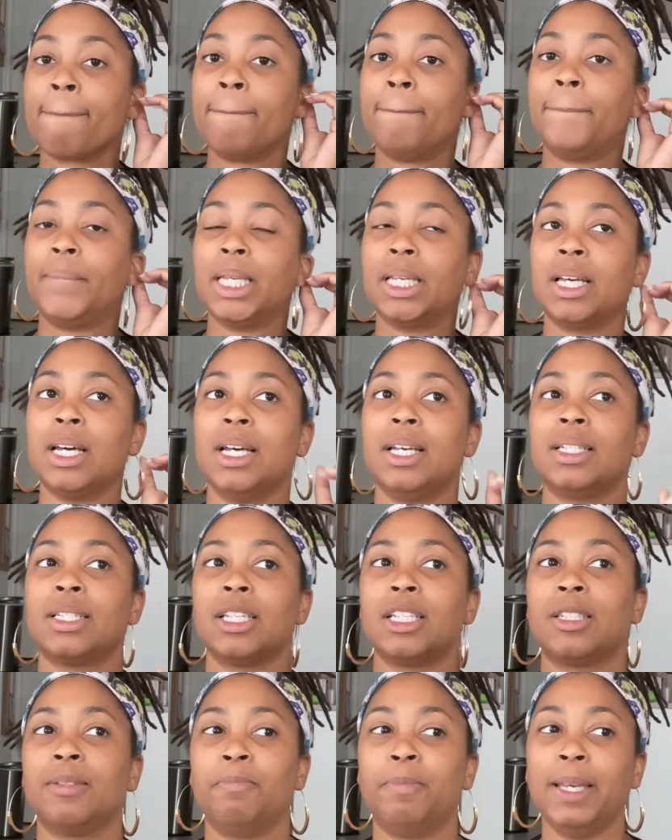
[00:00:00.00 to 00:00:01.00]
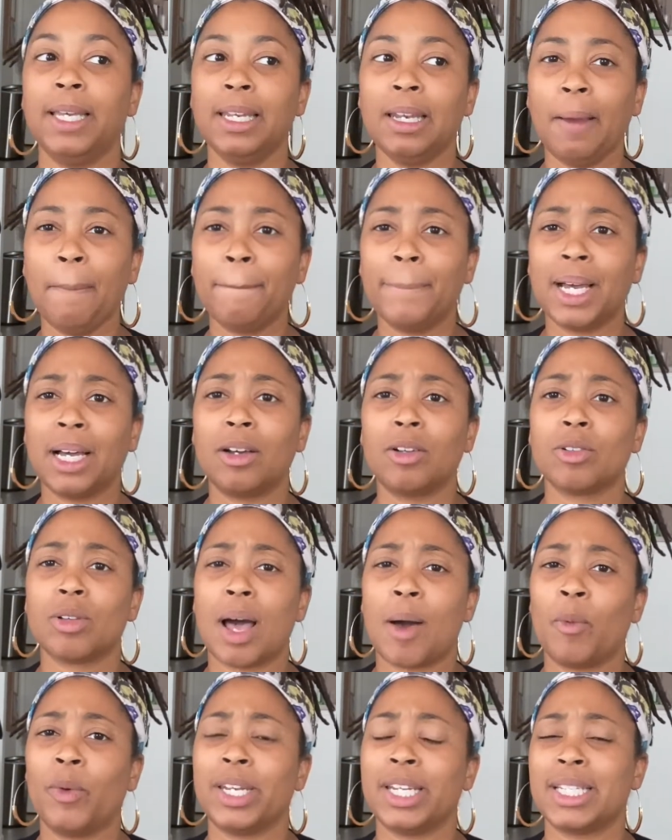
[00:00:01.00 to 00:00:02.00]
because it's been about,
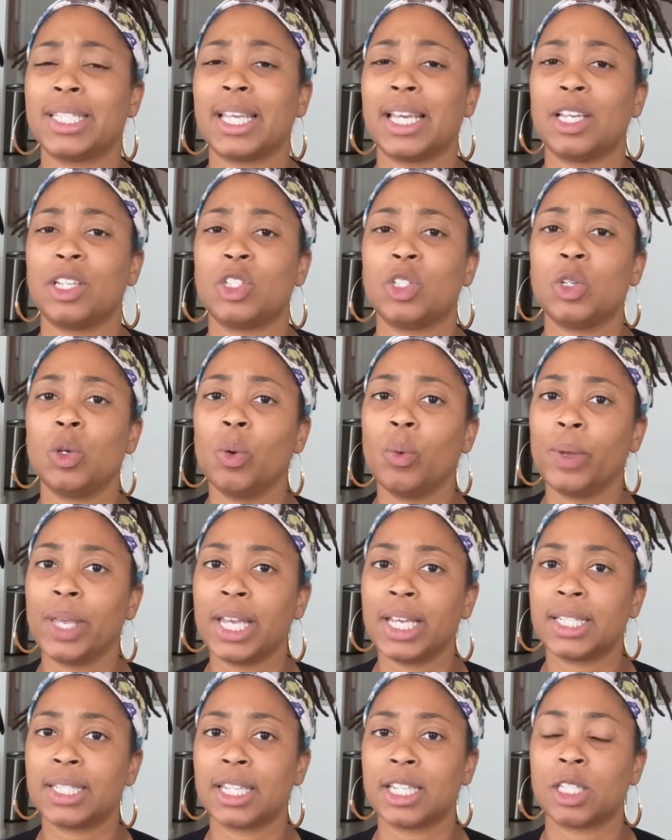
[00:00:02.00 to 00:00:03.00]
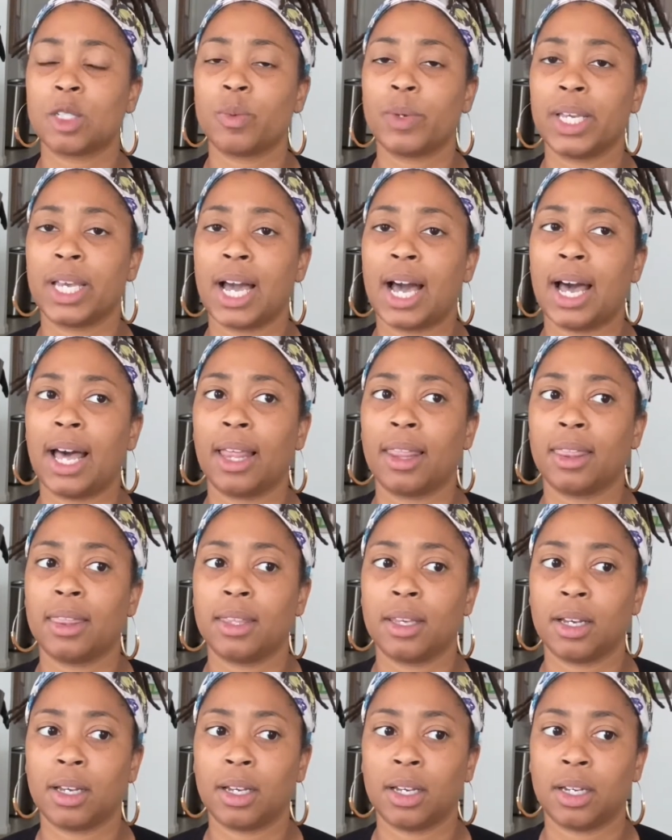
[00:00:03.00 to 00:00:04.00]
I want to say 2 weeks since we got
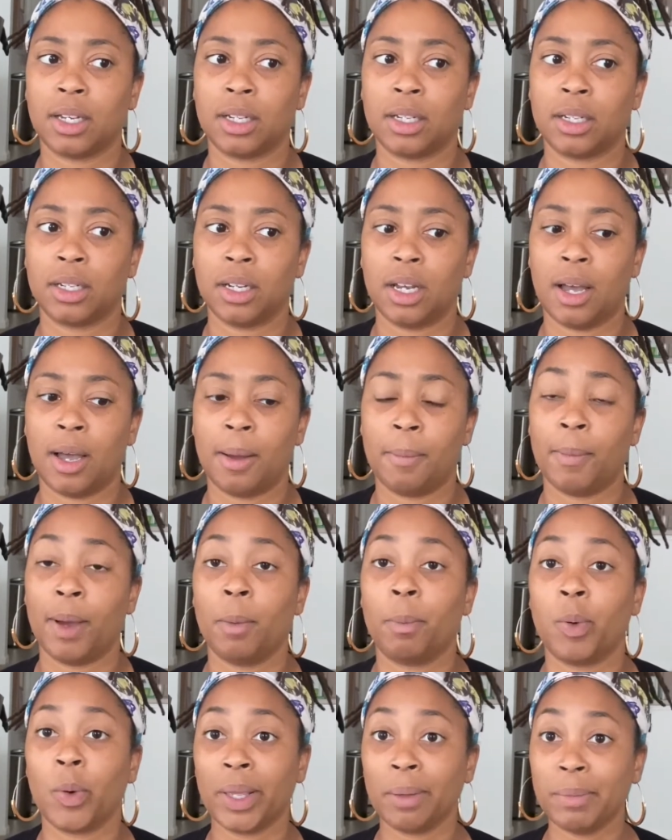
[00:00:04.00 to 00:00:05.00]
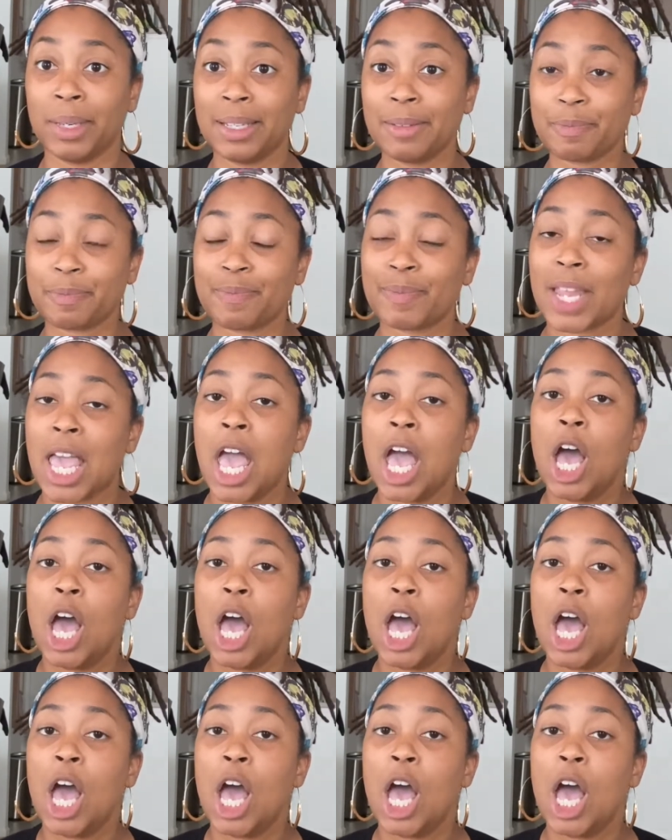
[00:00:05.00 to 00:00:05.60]
the appointment.